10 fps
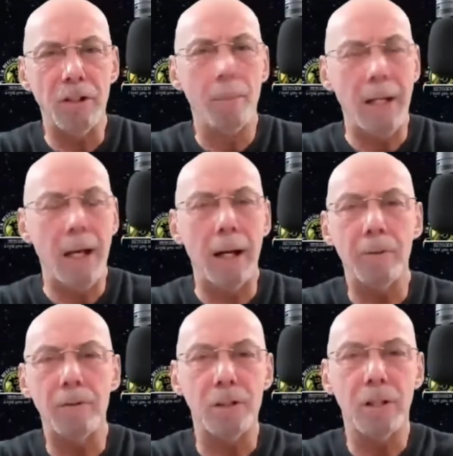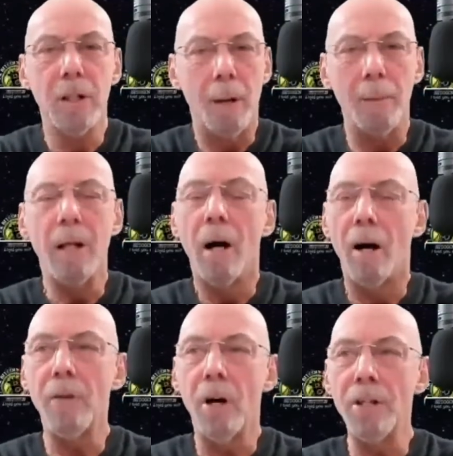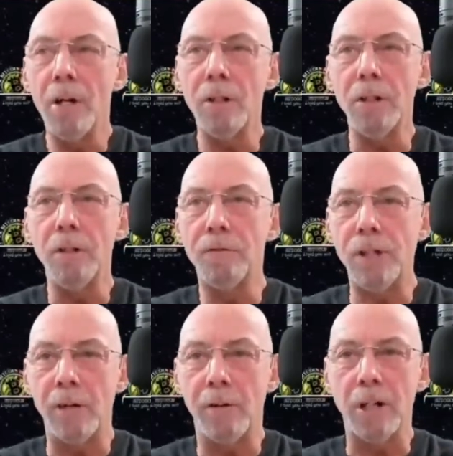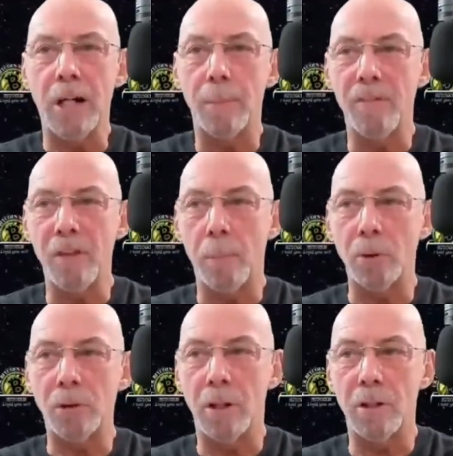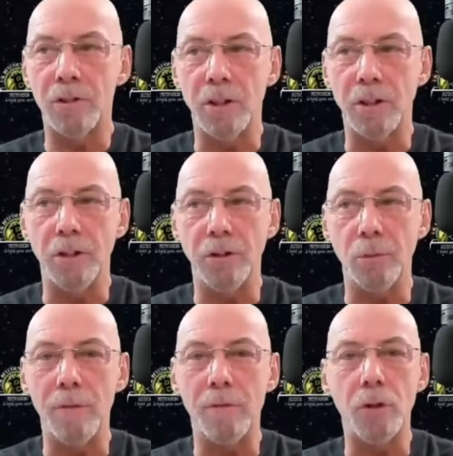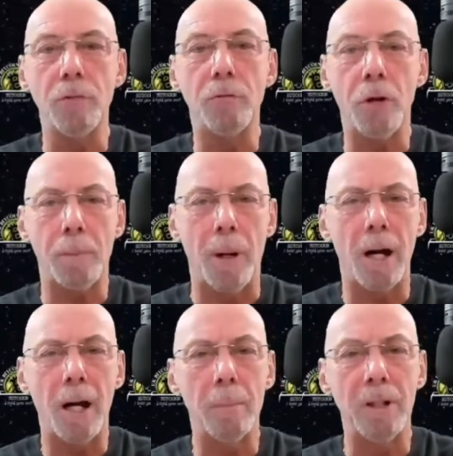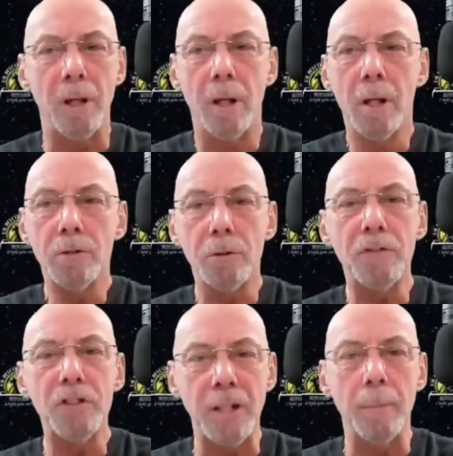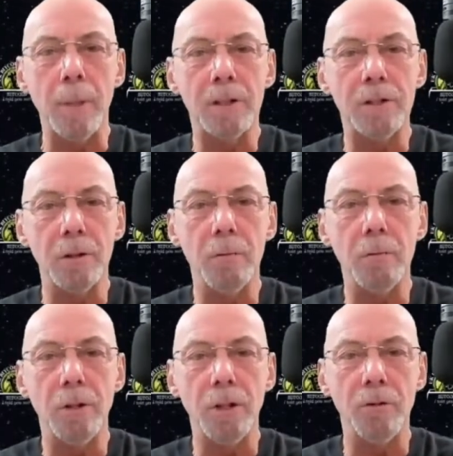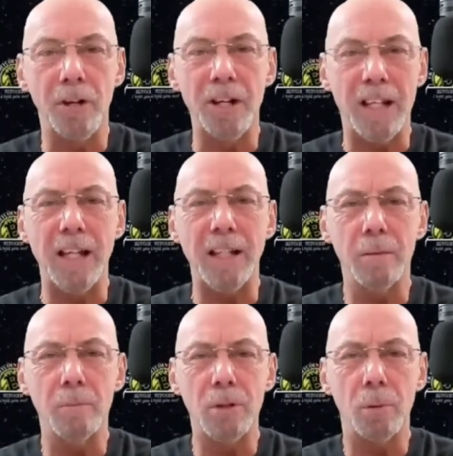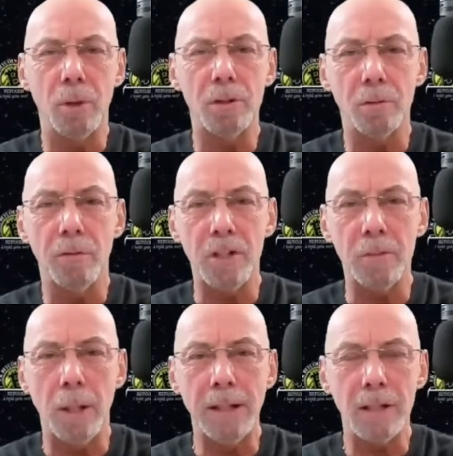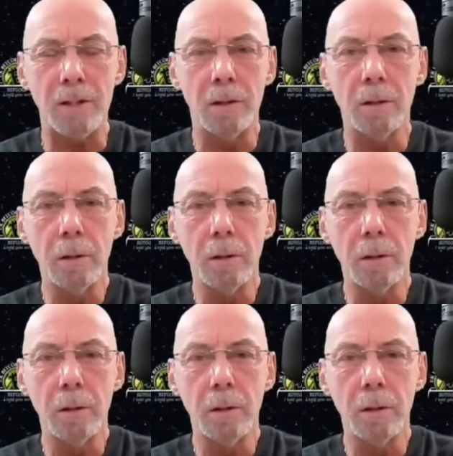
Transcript: I mean, how, how does? I mean, I, I, know that you've said on a couple of other podcasts that you, we've, you've got a parliament sort of similar to the United Kingdom. Do you want to sort of explain that? Right.